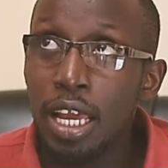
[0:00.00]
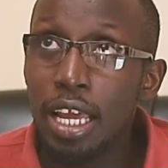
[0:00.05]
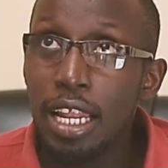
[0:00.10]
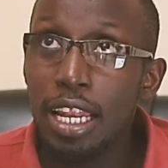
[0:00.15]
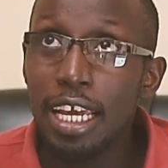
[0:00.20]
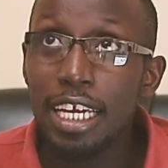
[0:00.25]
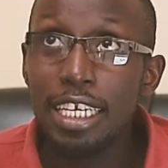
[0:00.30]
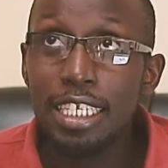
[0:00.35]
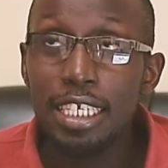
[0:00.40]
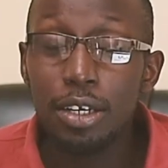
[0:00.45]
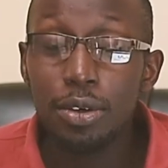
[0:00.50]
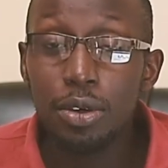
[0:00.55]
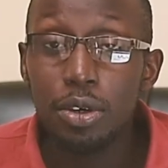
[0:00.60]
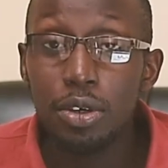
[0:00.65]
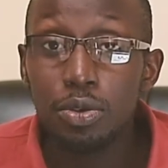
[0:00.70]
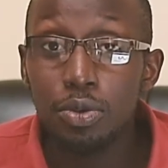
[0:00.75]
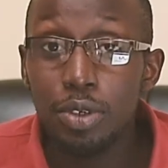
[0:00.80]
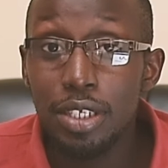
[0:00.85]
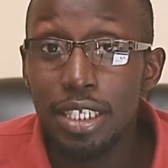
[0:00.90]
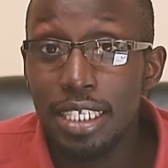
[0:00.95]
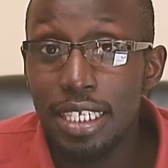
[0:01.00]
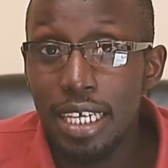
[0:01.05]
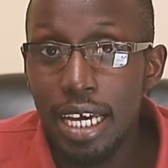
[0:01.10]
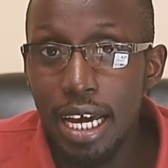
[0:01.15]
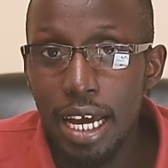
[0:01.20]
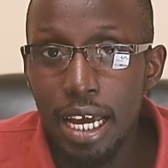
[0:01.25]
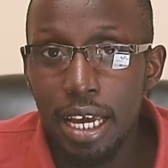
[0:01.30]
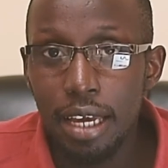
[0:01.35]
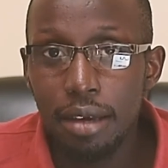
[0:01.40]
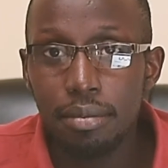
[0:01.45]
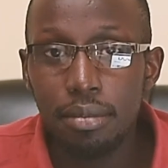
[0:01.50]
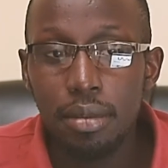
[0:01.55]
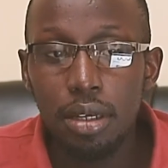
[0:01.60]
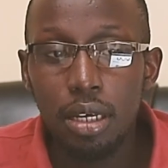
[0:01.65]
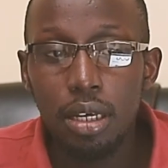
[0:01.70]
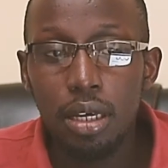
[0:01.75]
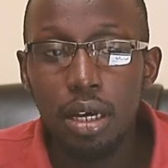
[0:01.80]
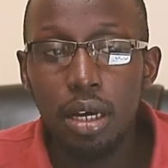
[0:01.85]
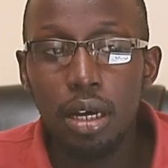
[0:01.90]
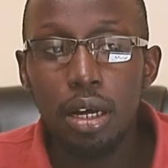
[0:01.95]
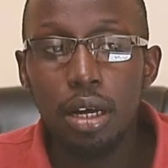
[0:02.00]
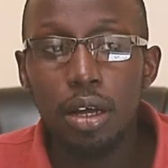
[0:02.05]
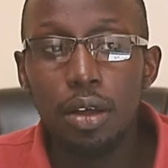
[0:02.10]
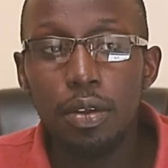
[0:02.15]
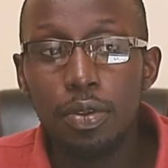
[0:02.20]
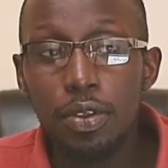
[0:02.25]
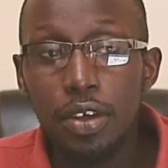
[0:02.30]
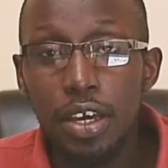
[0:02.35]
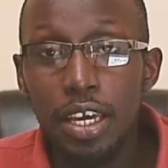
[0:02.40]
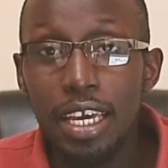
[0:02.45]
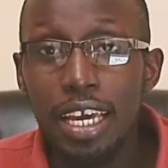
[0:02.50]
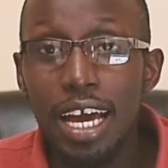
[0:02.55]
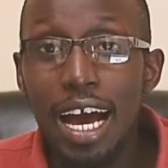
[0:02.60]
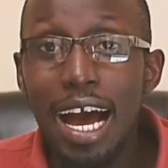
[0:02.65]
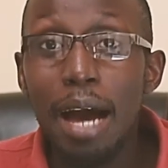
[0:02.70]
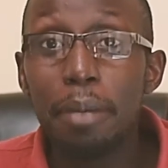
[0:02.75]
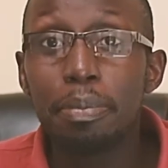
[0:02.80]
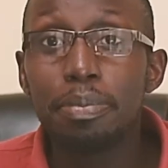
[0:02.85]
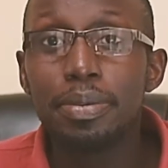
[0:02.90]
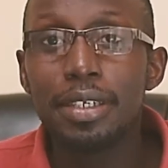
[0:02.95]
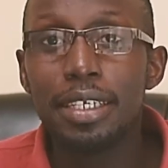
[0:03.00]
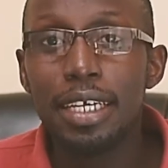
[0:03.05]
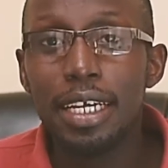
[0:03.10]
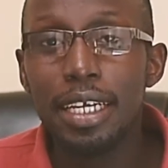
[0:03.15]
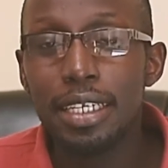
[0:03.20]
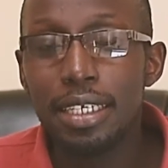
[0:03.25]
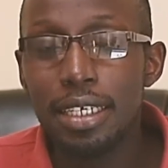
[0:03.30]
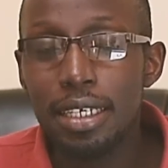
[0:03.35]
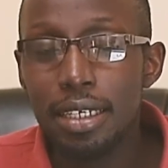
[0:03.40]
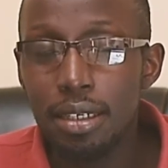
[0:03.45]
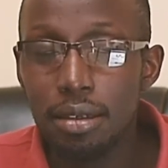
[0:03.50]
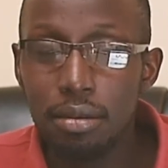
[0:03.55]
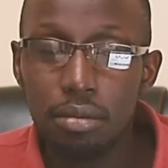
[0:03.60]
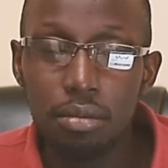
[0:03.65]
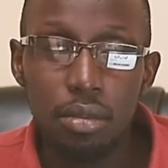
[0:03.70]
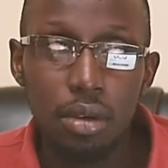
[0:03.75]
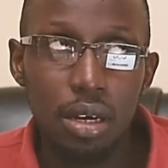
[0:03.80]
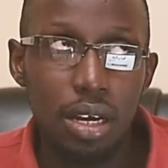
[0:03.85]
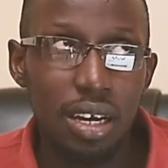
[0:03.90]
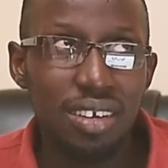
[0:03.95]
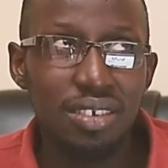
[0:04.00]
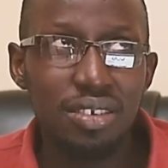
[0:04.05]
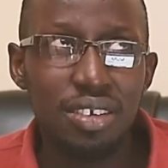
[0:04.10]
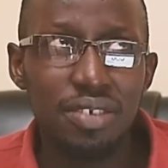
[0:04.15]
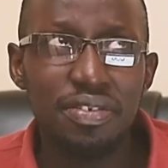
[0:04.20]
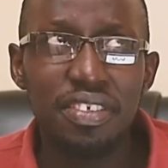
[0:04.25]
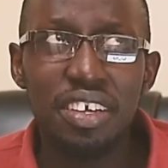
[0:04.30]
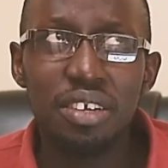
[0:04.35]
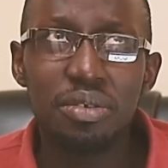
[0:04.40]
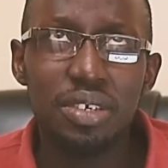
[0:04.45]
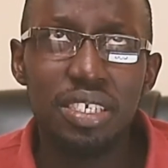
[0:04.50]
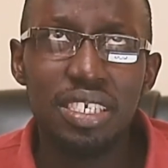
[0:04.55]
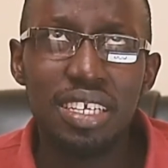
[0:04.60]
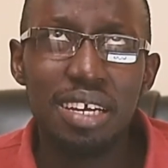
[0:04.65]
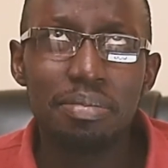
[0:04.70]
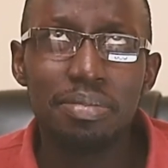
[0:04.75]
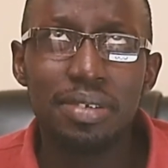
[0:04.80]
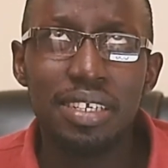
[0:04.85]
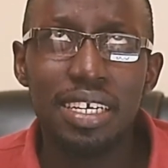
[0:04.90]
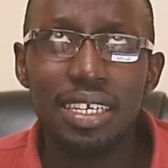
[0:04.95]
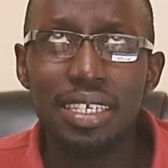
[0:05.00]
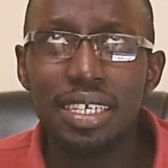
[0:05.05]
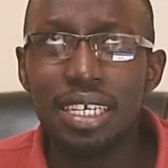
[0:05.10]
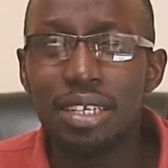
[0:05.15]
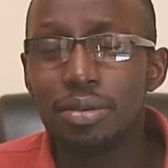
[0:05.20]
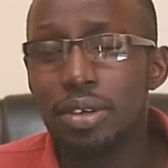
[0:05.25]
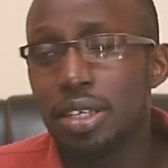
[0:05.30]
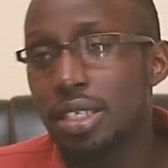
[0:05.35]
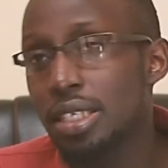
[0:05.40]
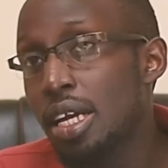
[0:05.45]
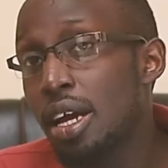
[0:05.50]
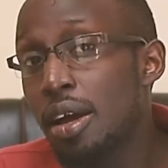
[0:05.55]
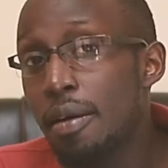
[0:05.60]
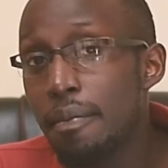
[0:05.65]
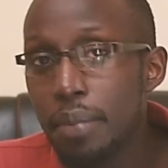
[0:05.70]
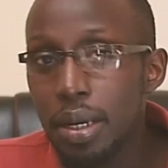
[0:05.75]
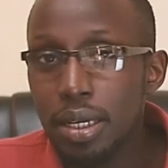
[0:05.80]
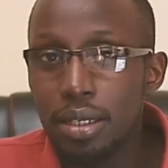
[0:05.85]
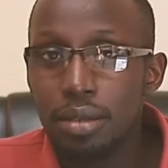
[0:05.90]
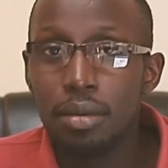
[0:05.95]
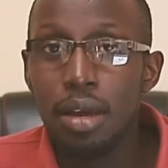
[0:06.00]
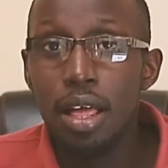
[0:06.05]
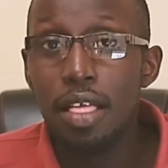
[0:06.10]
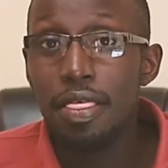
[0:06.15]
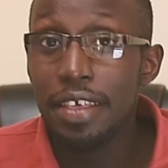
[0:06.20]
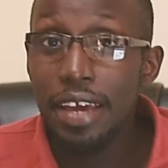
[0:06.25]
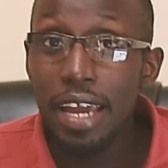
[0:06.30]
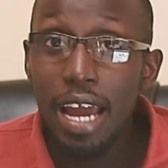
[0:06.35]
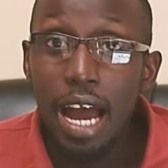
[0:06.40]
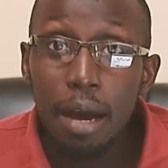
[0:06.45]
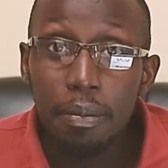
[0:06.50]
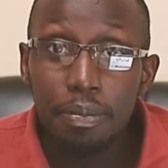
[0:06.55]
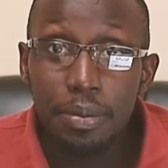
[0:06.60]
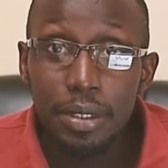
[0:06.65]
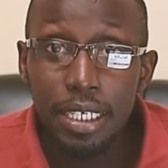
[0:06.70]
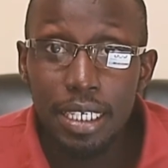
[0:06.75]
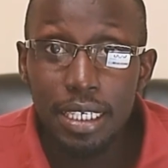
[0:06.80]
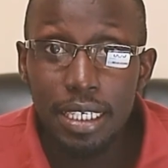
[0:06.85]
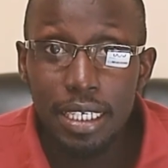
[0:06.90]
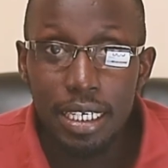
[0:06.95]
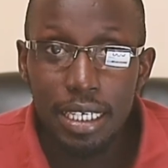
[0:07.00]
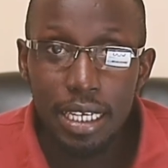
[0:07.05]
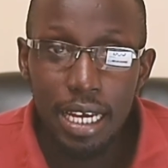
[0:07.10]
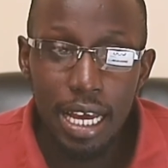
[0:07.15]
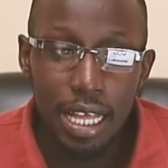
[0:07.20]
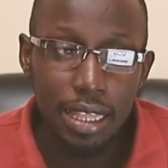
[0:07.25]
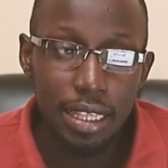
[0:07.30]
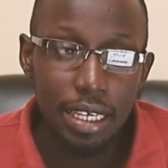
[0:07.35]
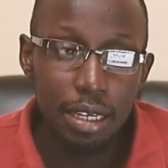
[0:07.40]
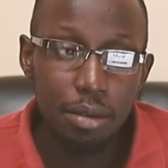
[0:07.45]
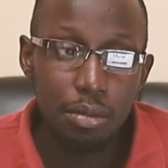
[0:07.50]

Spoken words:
later on, with time, they updated. I don't know if that was updated anyway, but they updated and they